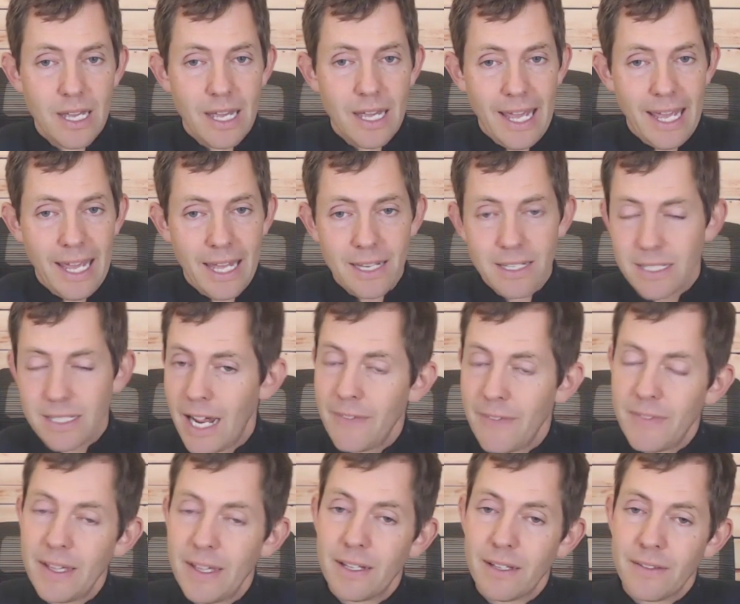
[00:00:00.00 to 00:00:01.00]
And I
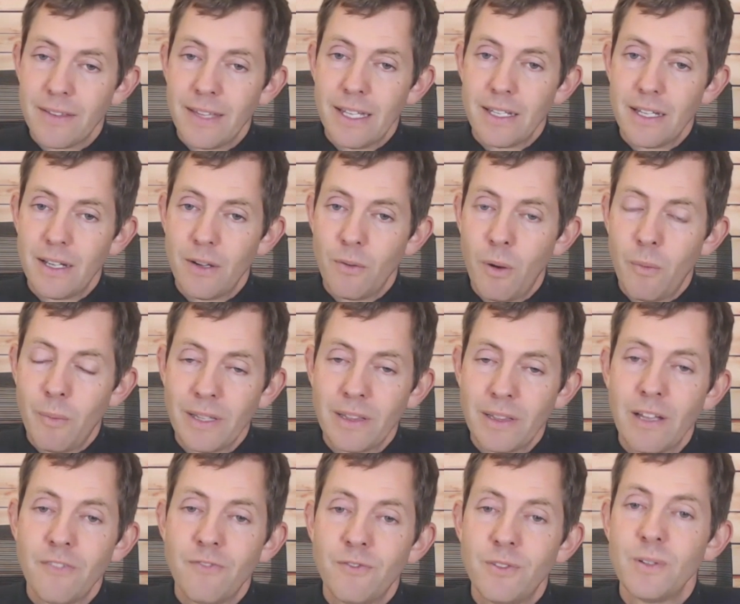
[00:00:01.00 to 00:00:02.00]
think that when we
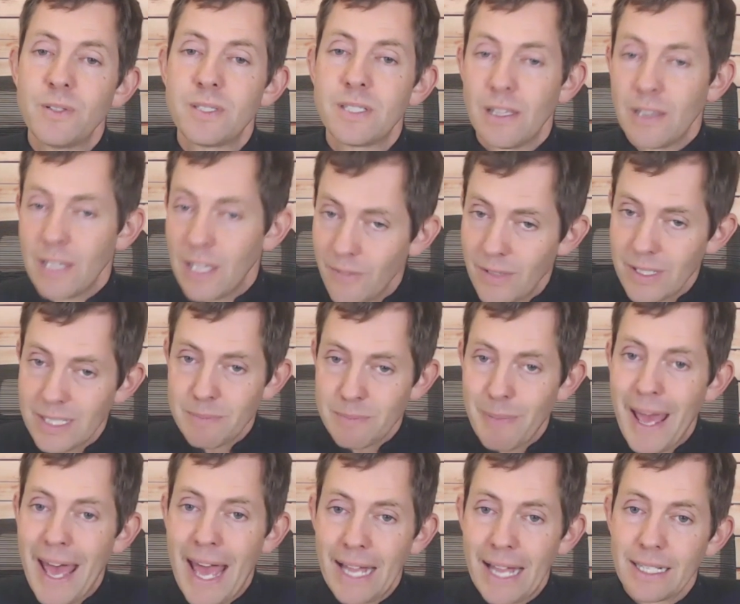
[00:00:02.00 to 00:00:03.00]
love foods that love us
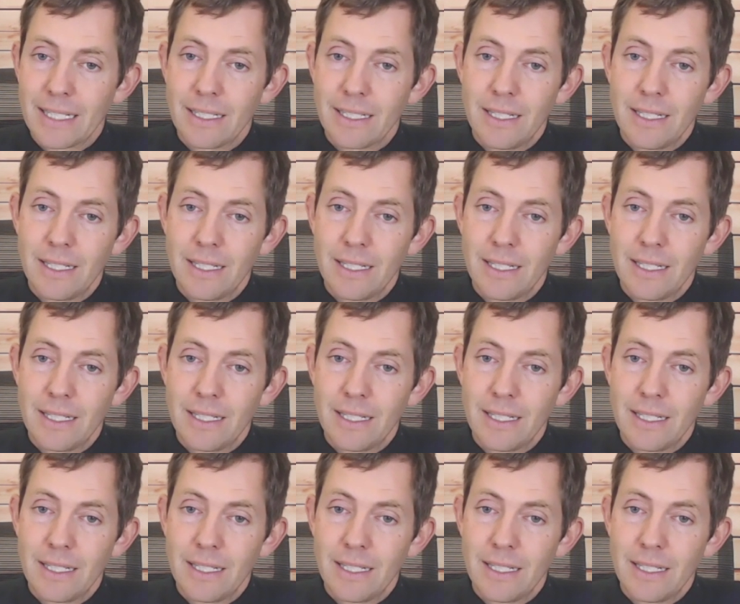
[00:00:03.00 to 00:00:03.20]
back,